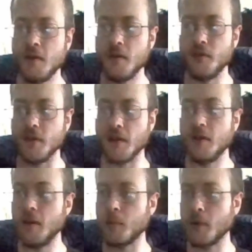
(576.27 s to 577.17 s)
they
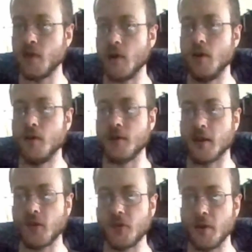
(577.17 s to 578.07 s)
ended up giving all the
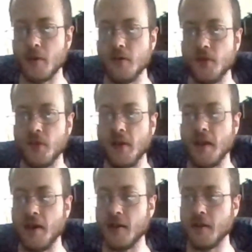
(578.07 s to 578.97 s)
Kickstarters
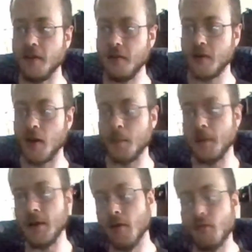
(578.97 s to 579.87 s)
a
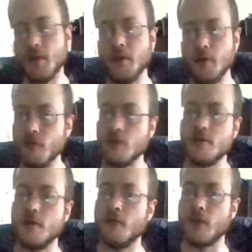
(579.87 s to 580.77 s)
copy of the new
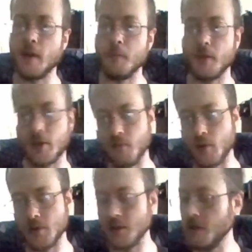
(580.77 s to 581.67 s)
version of the game, the good
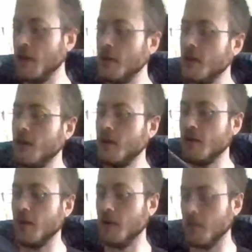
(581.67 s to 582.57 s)
version,
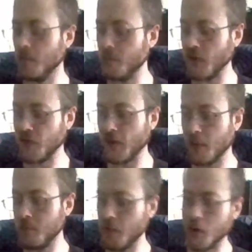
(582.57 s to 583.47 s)
since they
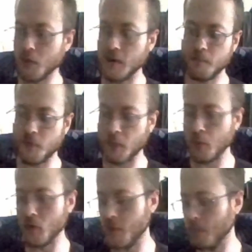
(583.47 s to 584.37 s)
already
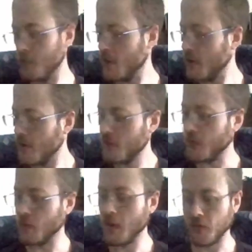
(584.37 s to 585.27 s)
supported them.
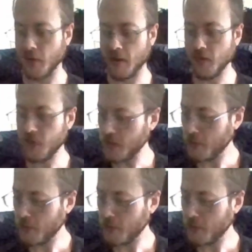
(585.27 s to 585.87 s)
So that was nice.